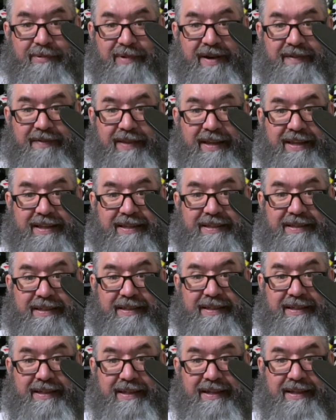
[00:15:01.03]
of these.
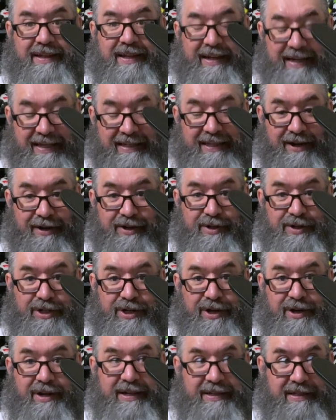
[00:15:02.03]
And I said, are you
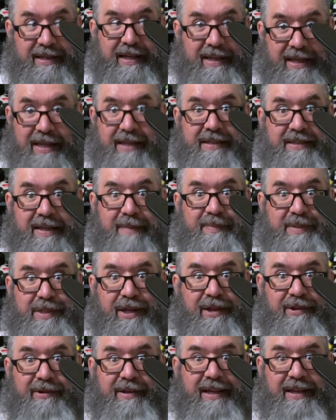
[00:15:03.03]
sure? And he's like, yes,
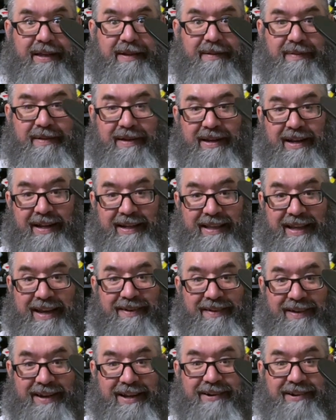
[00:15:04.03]
absolutely. Like, they
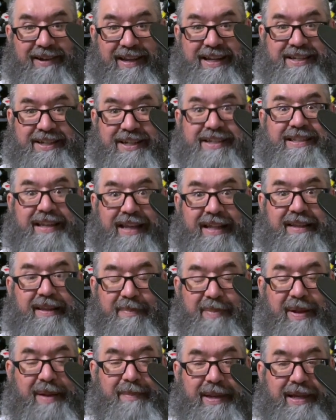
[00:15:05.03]
literally just let the
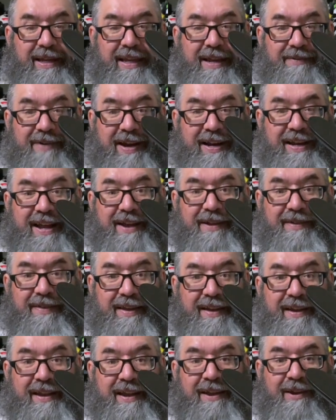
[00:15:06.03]
public in right now,
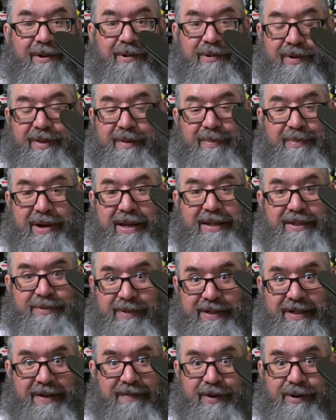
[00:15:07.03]
or the press,
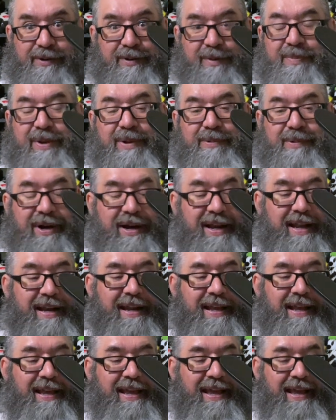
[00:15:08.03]
whichever group we were in.
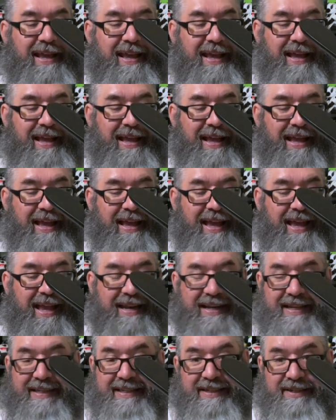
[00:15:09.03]
And
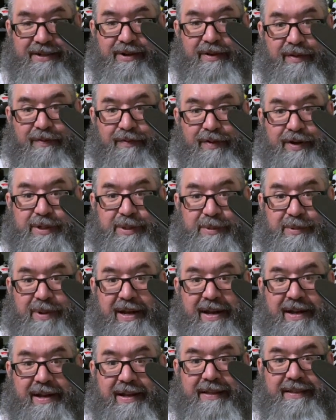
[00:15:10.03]
he says, you're the first
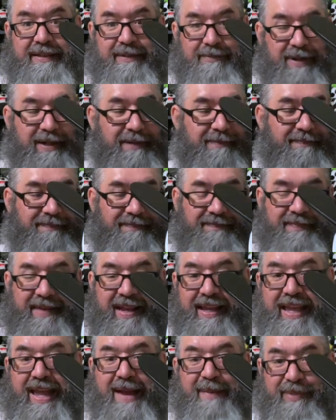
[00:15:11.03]
one. I said, well, I
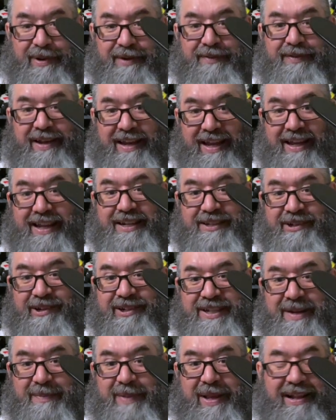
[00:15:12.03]
can't prove it. Like I told
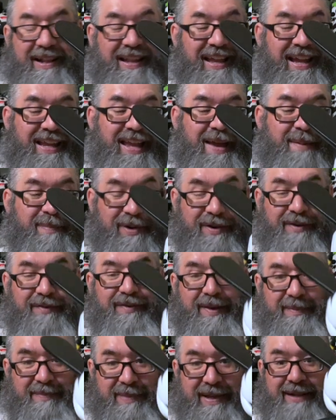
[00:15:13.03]
Jim Hill, I can't prove
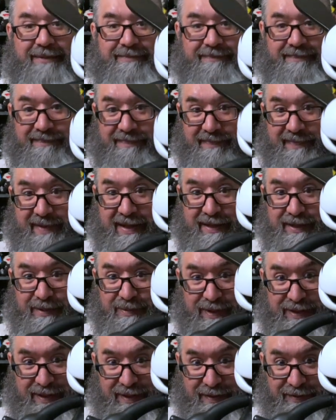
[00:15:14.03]
it, but this
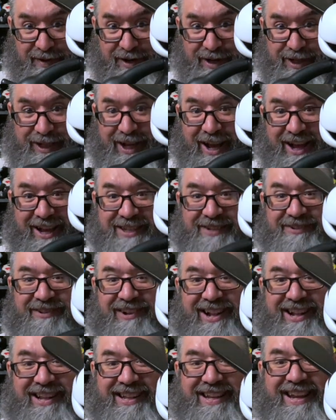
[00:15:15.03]
was the first
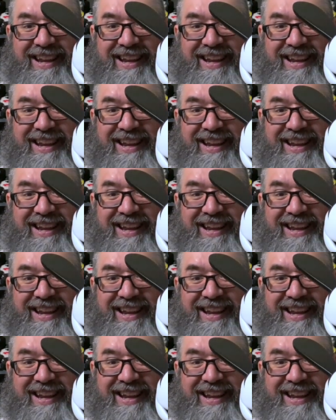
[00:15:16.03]
Oswald